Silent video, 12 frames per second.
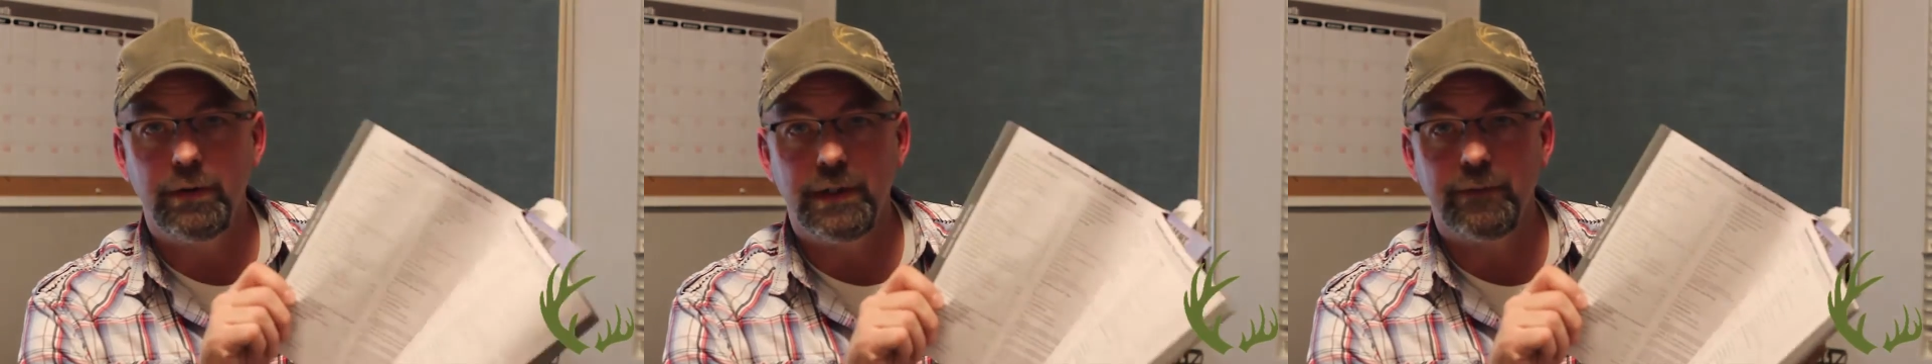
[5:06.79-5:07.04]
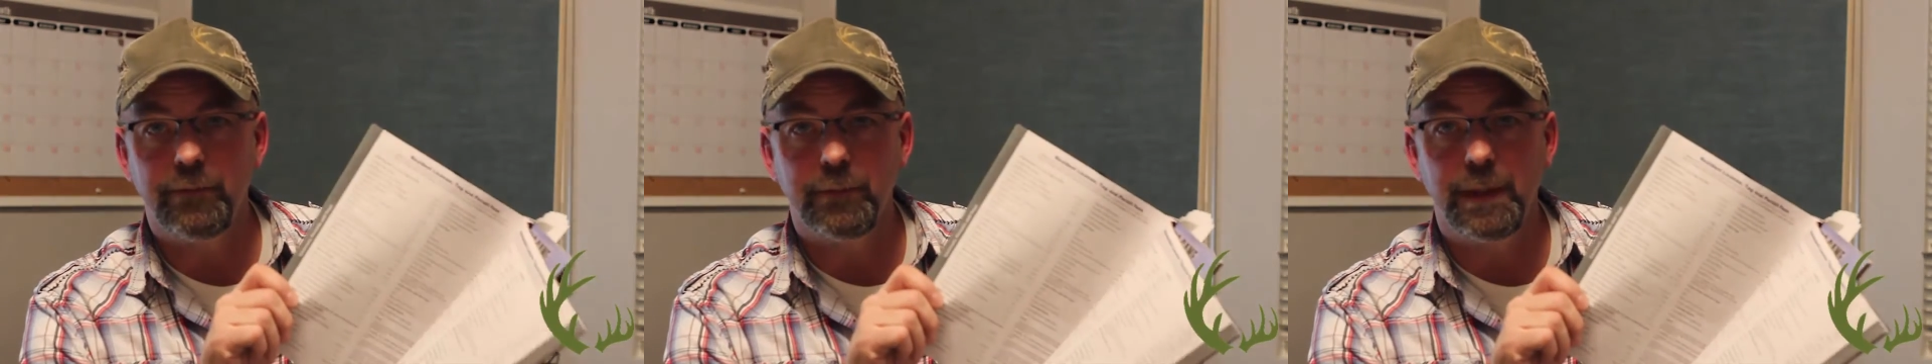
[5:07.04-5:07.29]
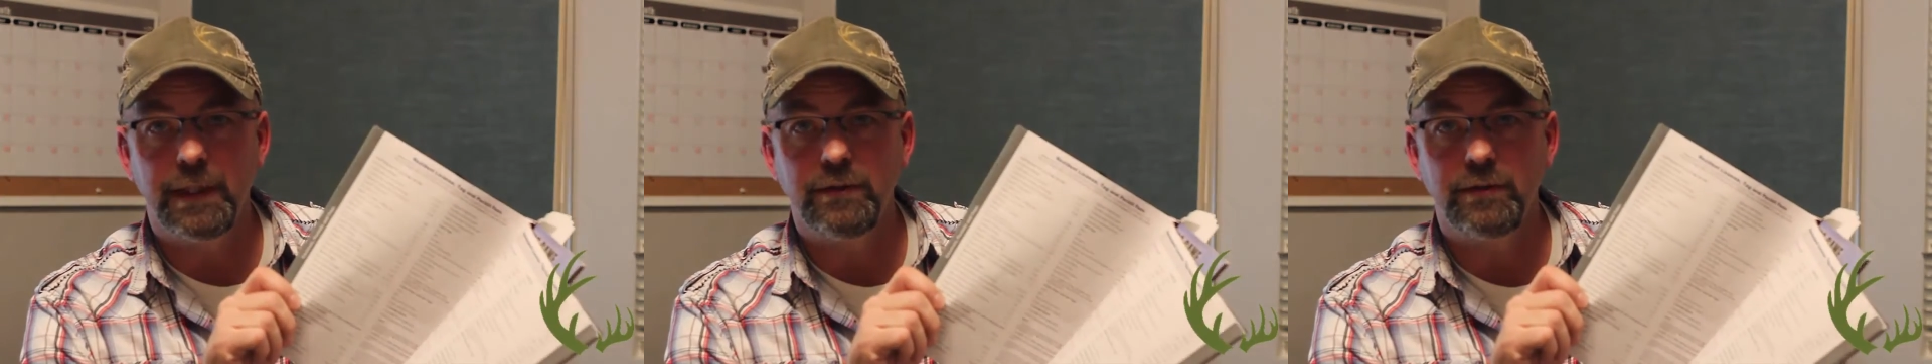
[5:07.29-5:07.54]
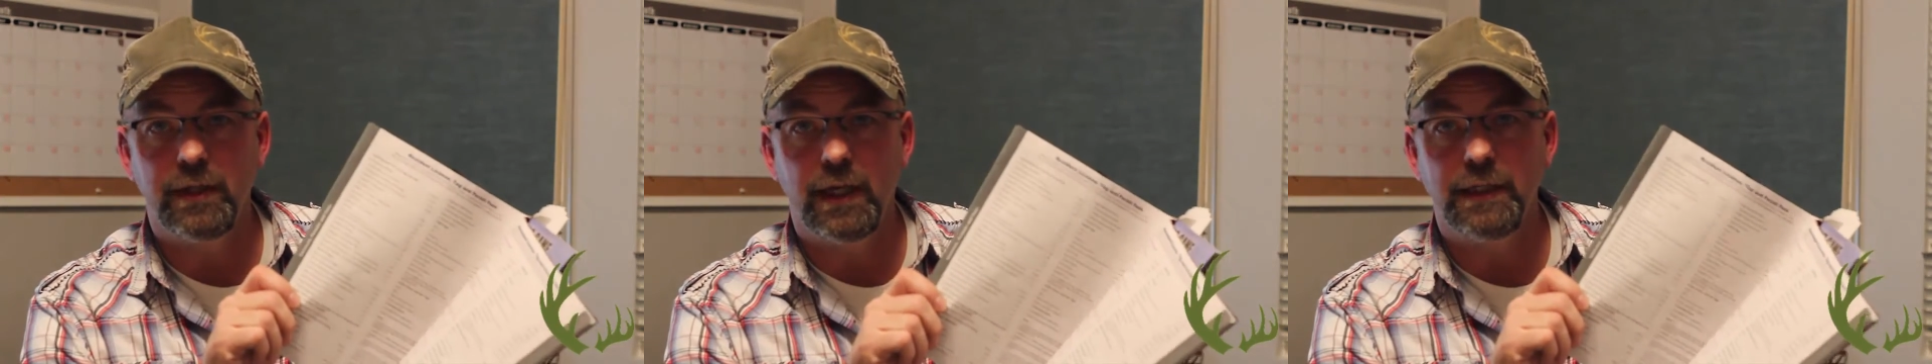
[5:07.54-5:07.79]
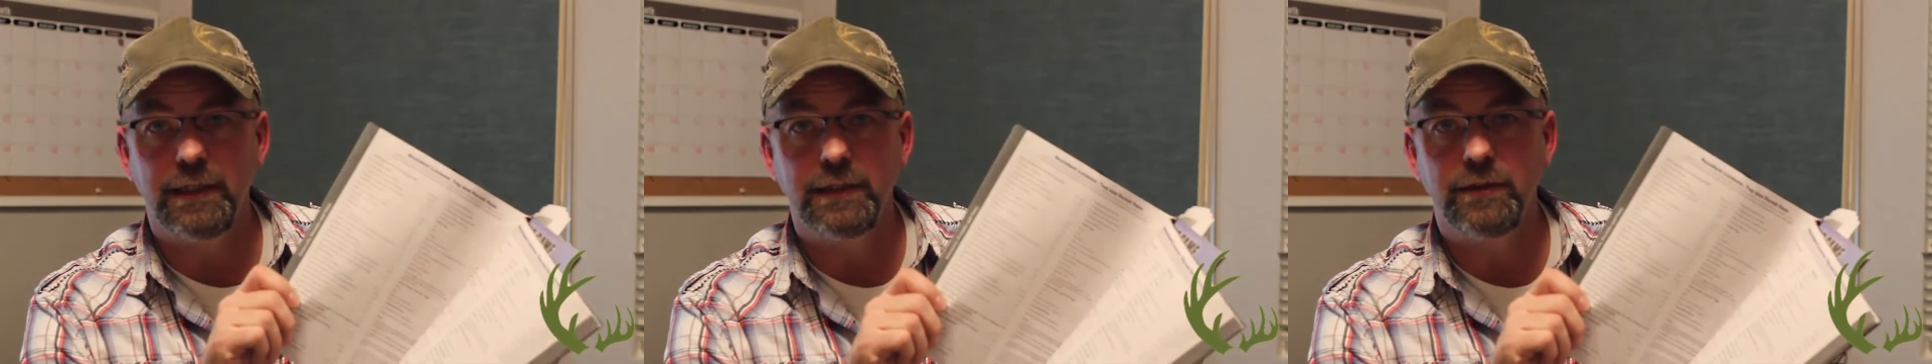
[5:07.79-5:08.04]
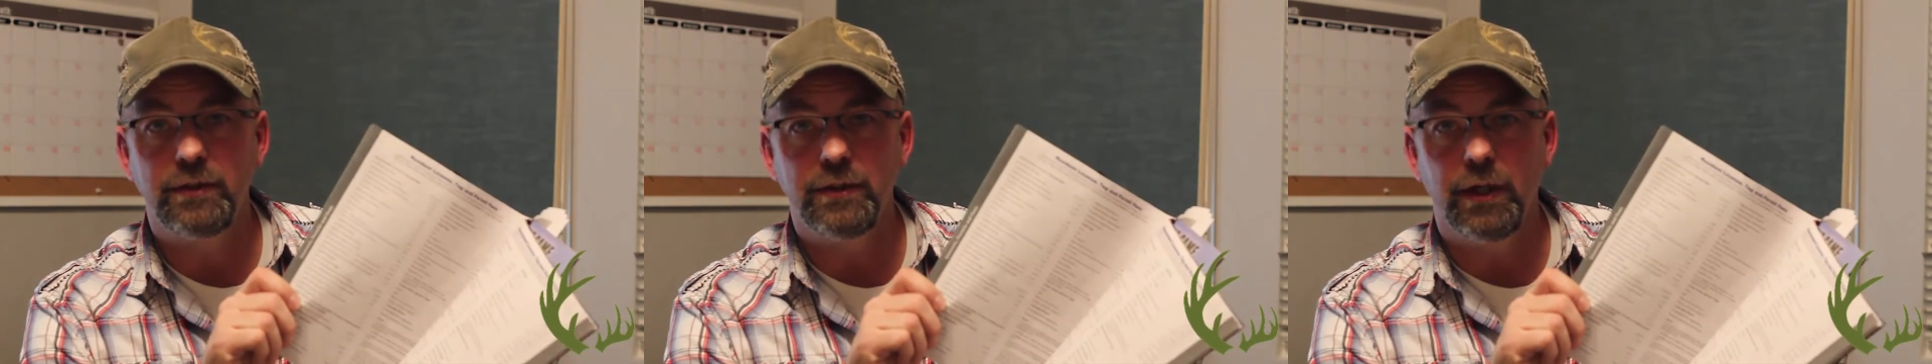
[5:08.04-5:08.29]
the information I
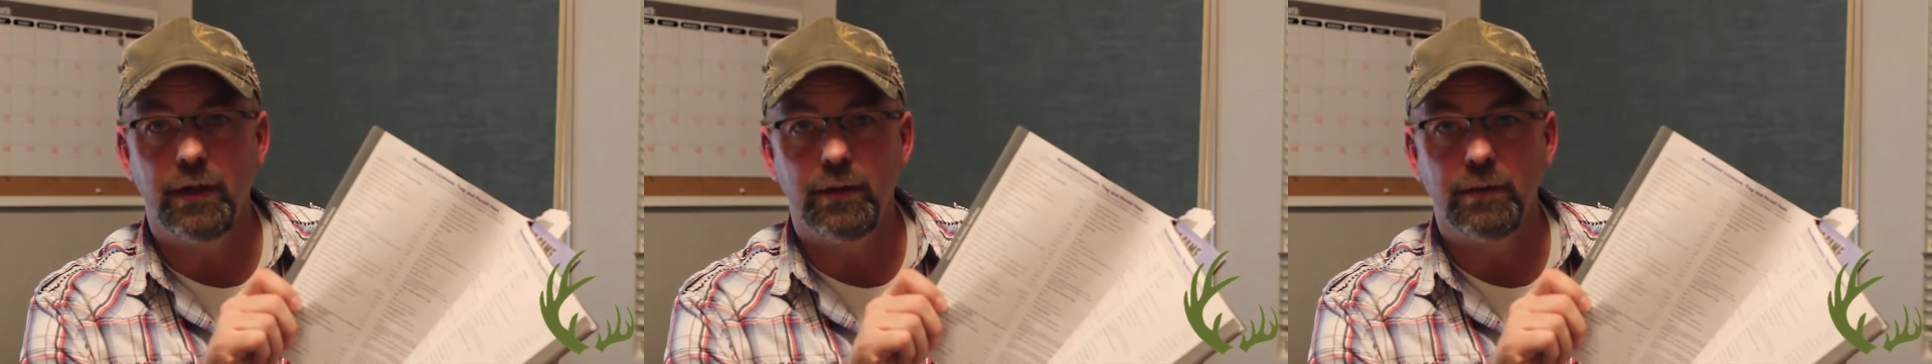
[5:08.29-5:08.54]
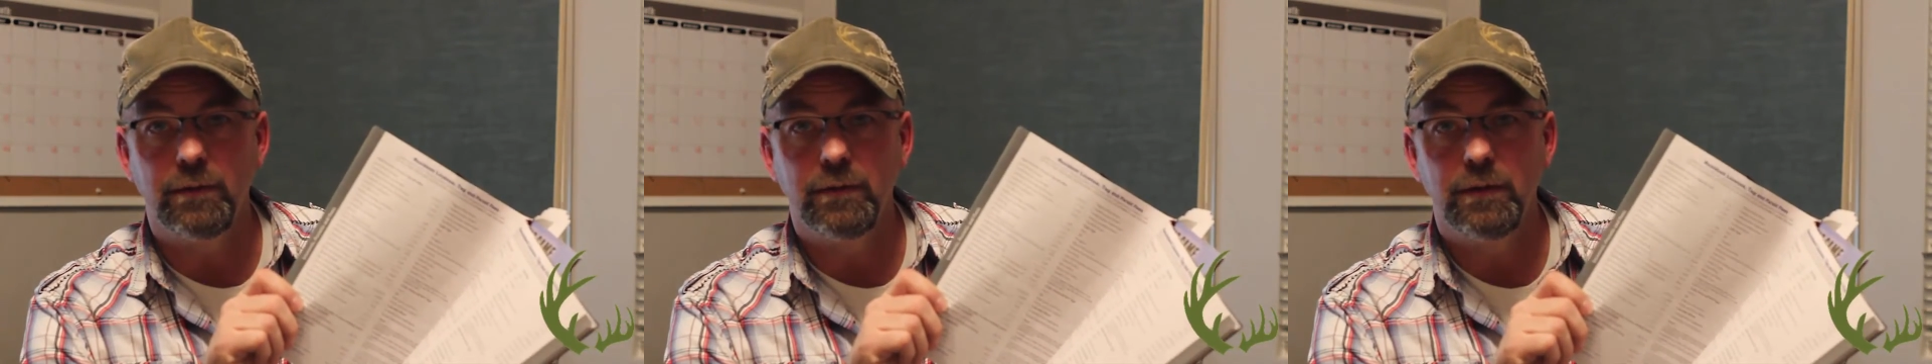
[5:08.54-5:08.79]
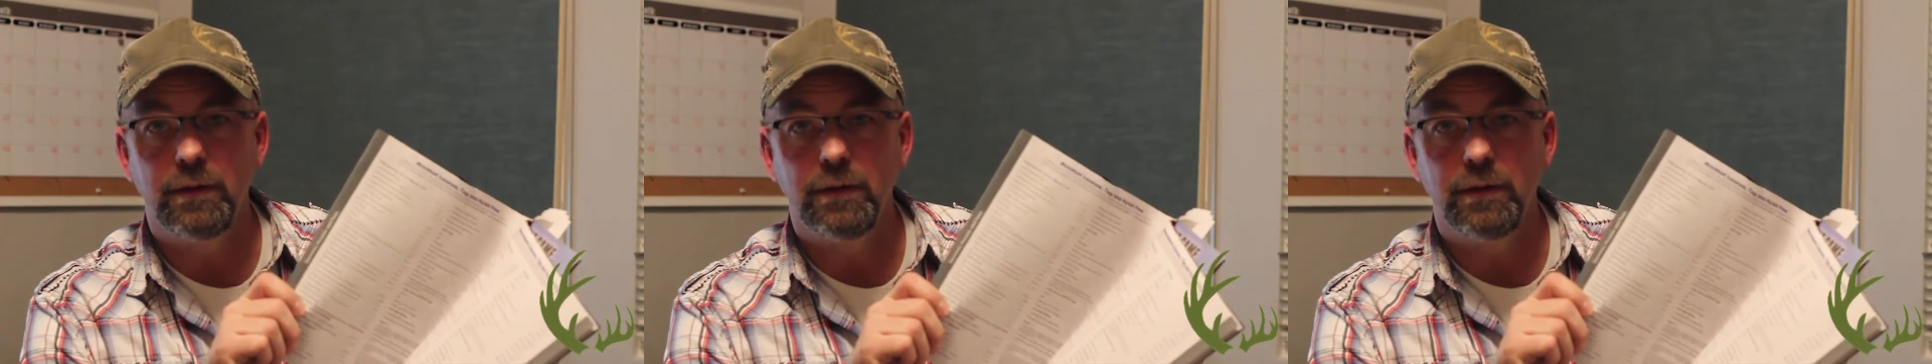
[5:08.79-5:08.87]
need to know